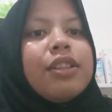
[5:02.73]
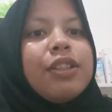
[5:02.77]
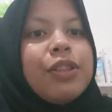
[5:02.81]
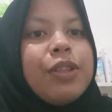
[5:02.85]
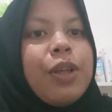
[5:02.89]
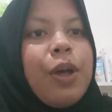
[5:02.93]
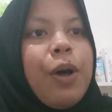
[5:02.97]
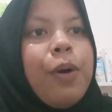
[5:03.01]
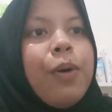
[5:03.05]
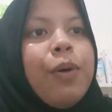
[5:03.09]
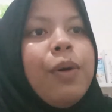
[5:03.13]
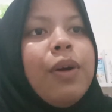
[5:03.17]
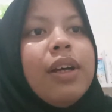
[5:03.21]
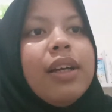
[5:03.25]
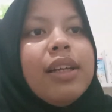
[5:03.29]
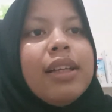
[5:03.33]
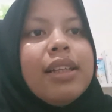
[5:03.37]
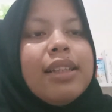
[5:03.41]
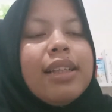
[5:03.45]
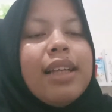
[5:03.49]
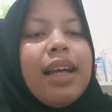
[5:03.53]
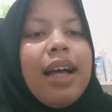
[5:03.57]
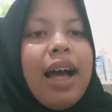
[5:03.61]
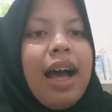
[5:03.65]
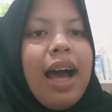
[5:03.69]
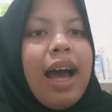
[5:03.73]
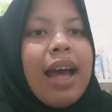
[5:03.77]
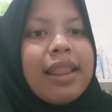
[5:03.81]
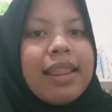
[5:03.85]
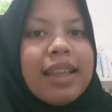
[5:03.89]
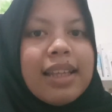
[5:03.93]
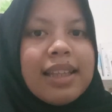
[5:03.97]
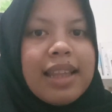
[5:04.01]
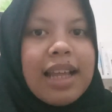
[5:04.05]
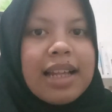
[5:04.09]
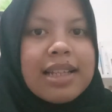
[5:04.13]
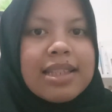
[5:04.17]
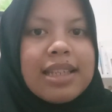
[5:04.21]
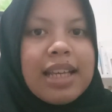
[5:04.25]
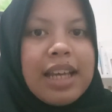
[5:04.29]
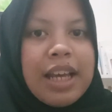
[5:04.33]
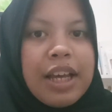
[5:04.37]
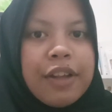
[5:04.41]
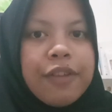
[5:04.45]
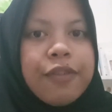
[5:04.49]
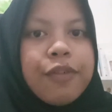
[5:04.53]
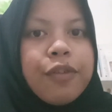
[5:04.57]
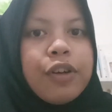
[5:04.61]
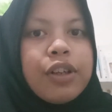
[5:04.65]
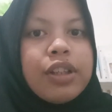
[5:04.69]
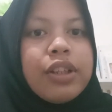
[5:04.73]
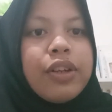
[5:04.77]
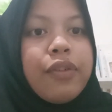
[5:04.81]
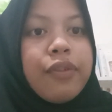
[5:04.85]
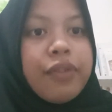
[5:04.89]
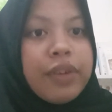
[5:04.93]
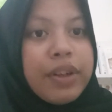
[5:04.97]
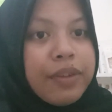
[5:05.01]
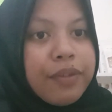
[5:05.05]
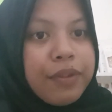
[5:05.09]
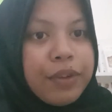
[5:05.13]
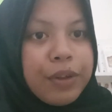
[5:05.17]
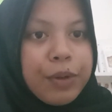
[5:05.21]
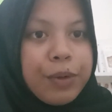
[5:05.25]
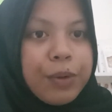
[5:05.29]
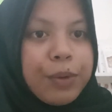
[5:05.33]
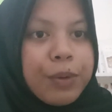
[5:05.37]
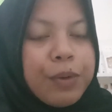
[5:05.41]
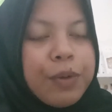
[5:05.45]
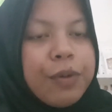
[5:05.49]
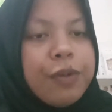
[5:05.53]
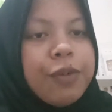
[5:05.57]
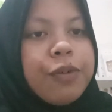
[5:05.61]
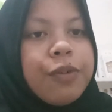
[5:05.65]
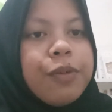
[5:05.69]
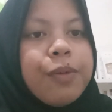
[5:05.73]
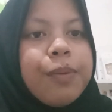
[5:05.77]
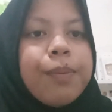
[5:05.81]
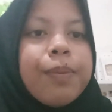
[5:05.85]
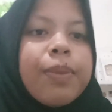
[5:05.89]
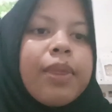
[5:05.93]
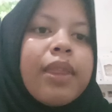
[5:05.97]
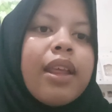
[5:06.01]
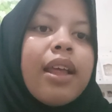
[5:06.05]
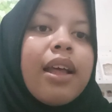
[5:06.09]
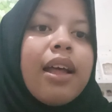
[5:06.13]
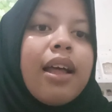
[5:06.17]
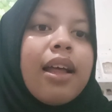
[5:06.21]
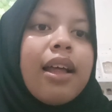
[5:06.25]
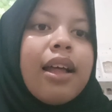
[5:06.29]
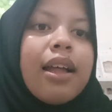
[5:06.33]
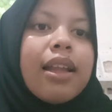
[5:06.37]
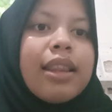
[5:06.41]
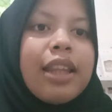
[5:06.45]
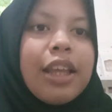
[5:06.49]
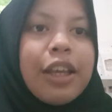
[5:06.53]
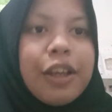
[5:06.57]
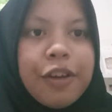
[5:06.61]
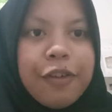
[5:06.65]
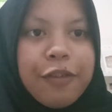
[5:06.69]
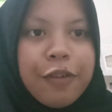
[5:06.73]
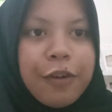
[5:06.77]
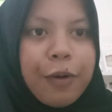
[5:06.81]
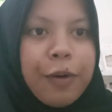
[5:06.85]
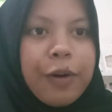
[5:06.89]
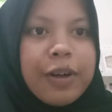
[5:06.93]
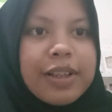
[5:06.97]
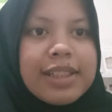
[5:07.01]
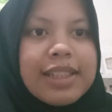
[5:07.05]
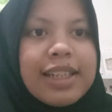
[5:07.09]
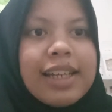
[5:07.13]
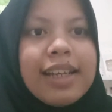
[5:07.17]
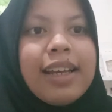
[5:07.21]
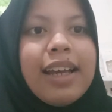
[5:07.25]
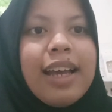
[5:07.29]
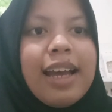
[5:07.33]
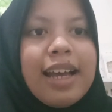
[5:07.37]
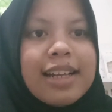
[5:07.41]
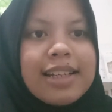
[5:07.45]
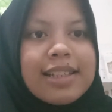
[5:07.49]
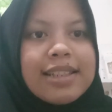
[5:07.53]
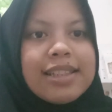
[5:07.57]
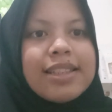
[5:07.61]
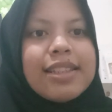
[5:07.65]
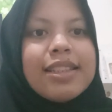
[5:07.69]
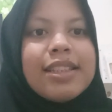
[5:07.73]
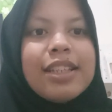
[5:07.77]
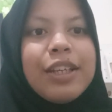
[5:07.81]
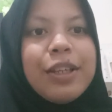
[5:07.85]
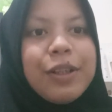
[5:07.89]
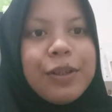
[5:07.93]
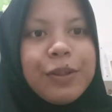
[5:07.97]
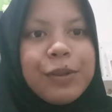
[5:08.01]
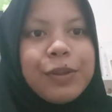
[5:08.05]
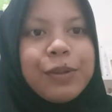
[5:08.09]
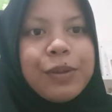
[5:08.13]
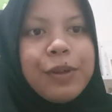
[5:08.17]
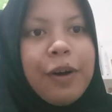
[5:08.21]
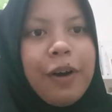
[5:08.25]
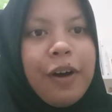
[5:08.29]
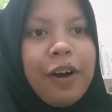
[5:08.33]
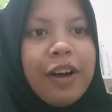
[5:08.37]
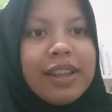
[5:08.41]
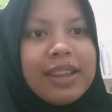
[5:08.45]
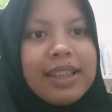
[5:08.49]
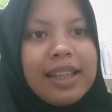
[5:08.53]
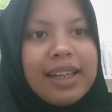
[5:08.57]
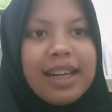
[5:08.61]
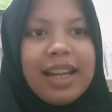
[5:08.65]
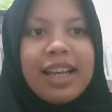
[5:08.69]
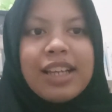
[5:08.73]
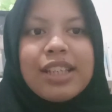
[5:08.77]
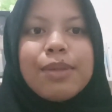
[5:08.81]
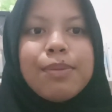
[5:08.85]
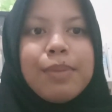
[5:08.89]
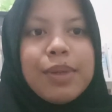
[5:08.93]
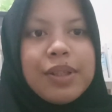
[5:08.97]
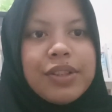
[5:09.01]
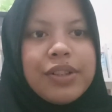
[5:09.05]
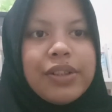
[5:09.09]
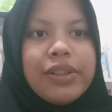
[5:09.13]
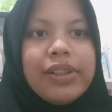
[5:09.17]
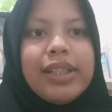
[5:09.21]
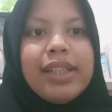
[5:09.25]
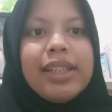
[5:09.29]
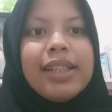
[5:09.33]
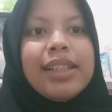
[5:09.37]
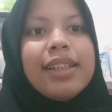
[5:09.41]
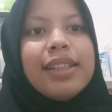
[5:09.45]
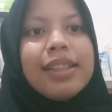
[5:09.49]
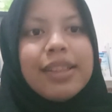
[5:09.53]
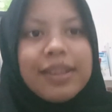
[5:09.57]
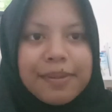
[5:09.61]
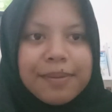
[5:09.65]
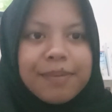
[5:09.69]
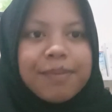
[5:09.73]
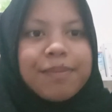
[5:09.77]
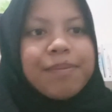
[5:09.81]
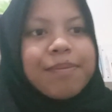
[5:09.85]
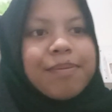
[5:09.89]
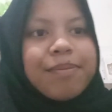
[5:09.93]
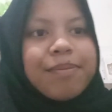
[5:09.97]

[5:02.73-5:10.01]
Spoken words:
So, I think that's it for the review. Thank you for watching and see you on the next material.